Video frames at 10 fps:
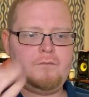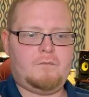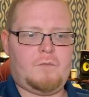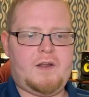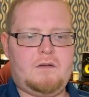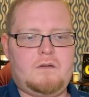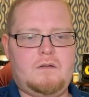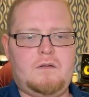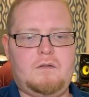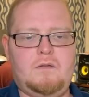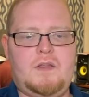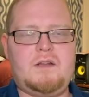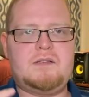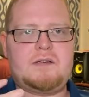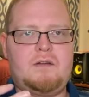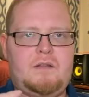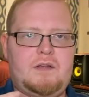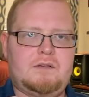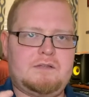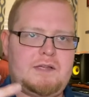right? These are
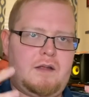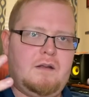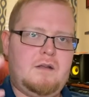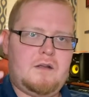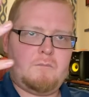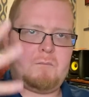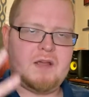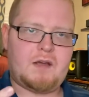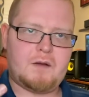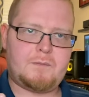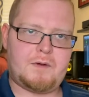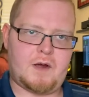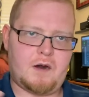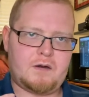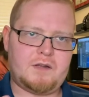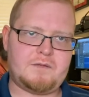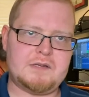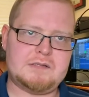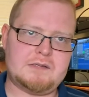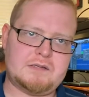things that make up our living
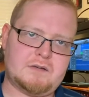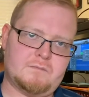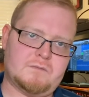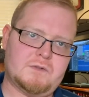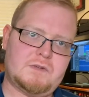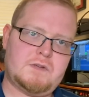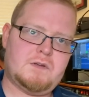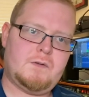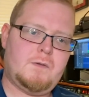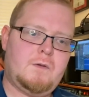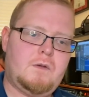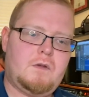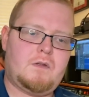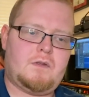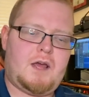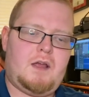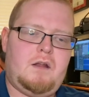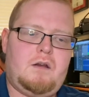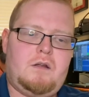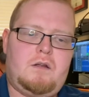systems that
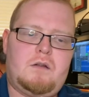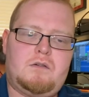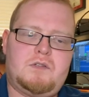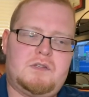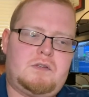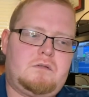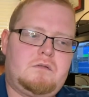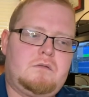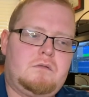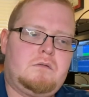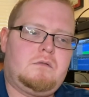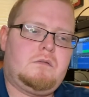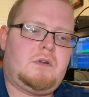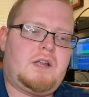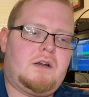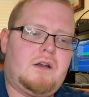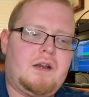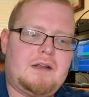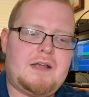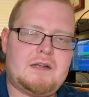just can
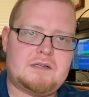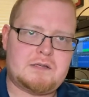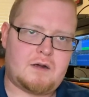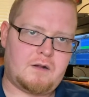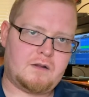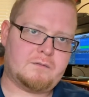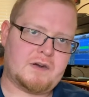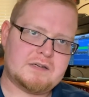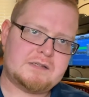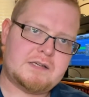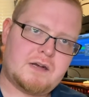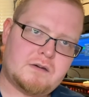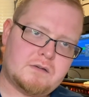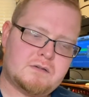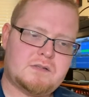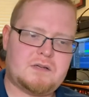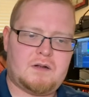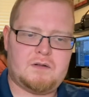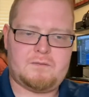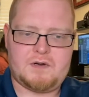encase all of our cells,
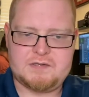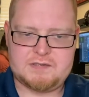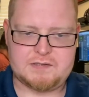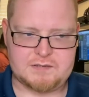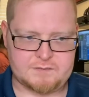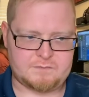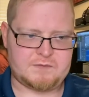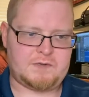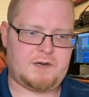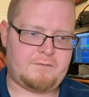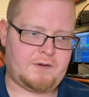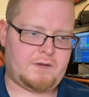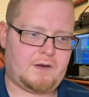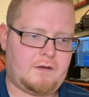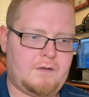all of our systems, and everything.